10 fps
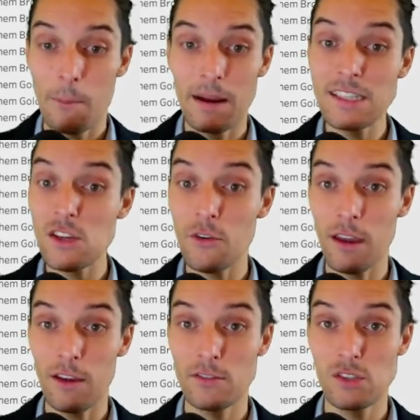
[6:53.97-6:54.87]
But as
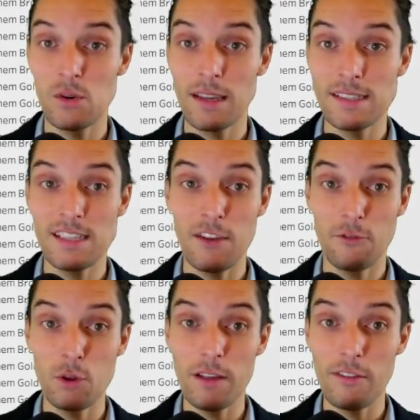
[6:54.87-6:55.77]
you can see, if
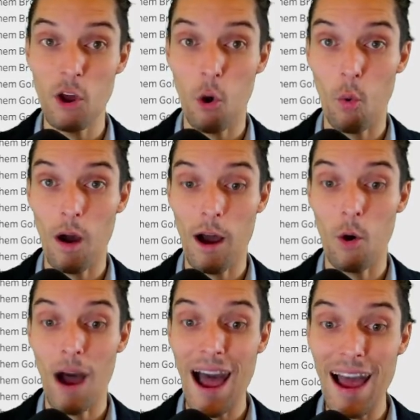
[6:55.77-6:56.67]
you live in
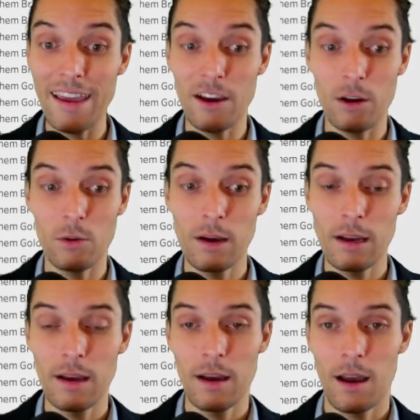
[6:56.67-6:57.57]
Ohio,
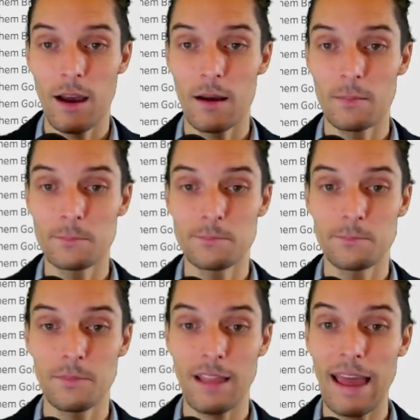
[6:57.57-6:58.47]

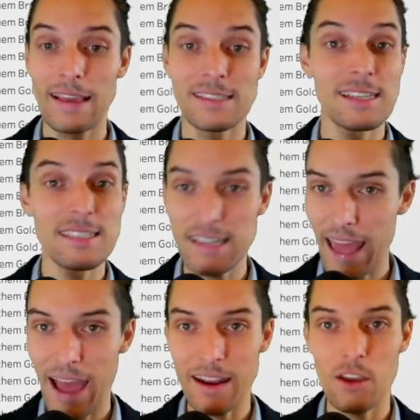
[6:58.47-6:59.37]
like
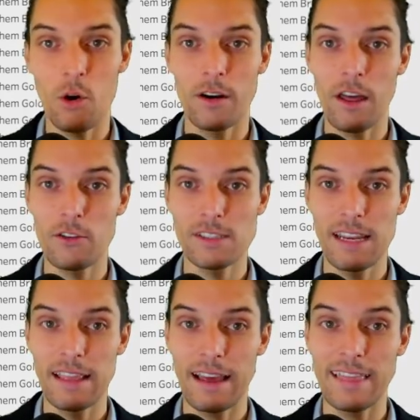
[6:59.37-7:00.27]
Cincinnati or another
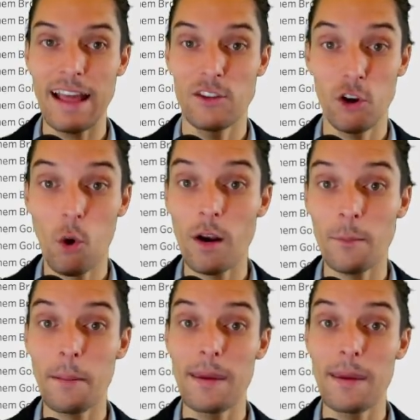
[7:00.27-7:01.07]
city like that, you're going to be